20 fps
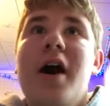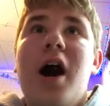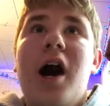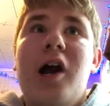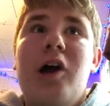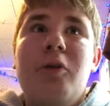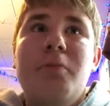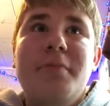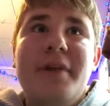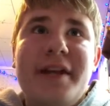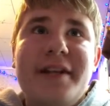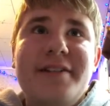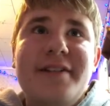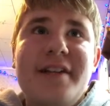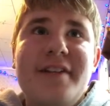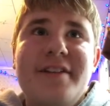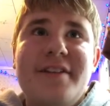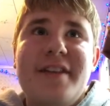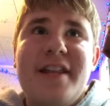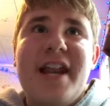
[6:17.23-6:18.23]
I hope next
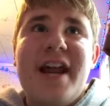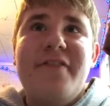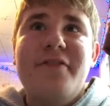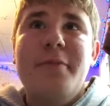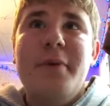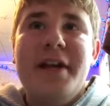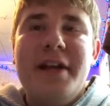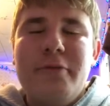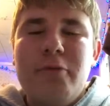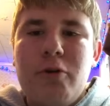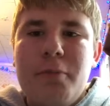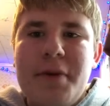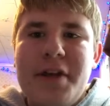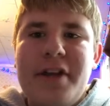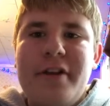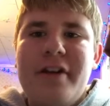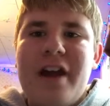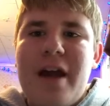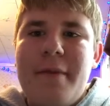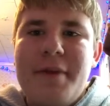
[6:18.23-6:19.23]
season that everybody won't be
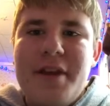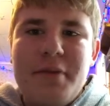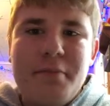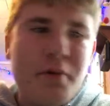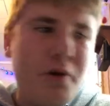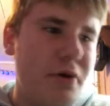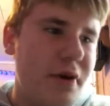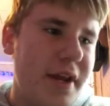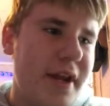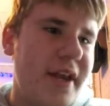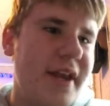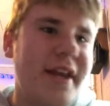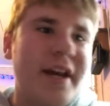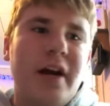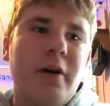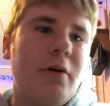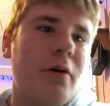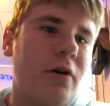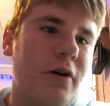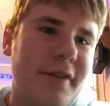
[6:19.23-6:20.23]
crabby and moody, you
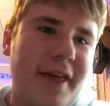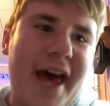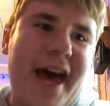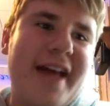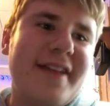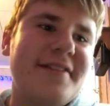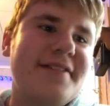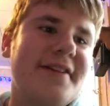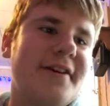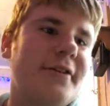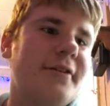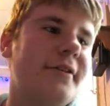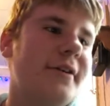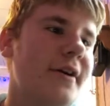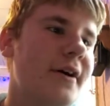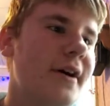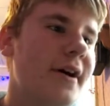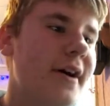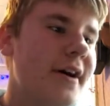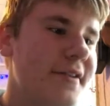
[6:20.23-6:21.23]
know, all that. So,
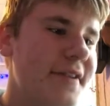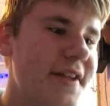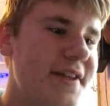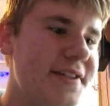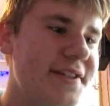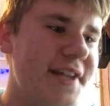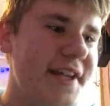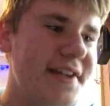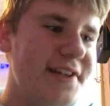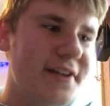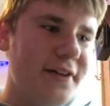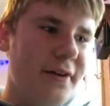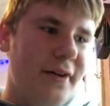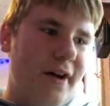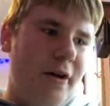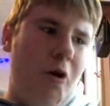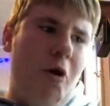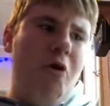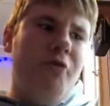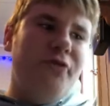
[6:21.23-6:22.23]
this season
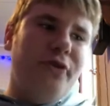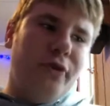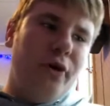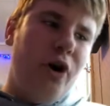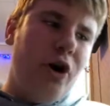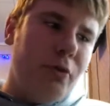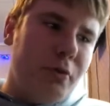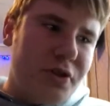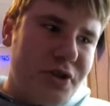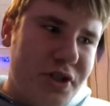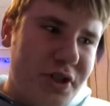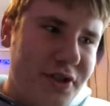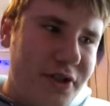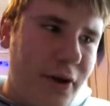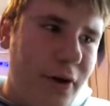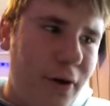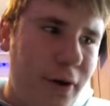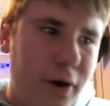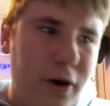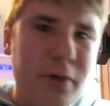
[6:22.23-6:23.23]
overall was just
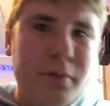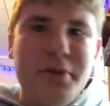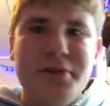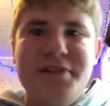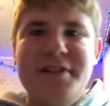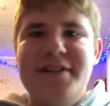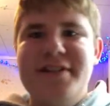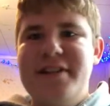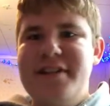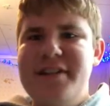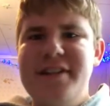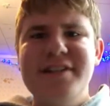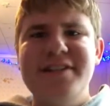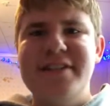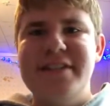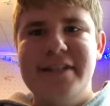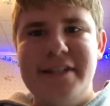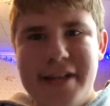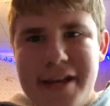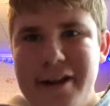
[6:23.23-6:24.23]
a horrible season.
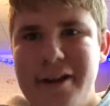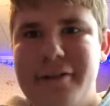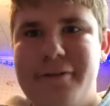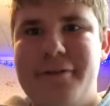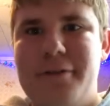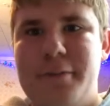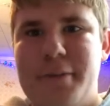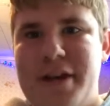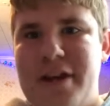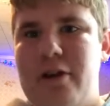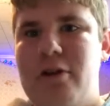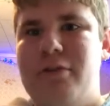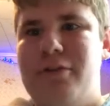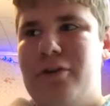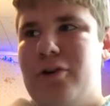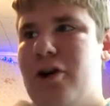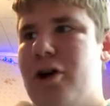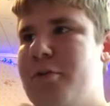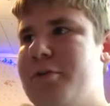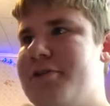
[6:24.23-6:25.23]
This year for me
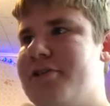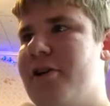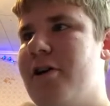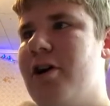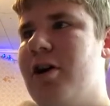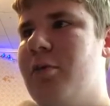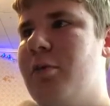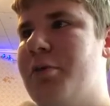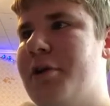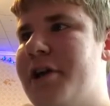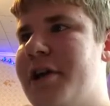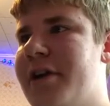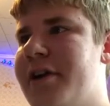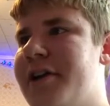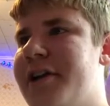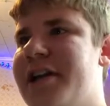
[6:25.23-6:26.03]
overall was a horrible year.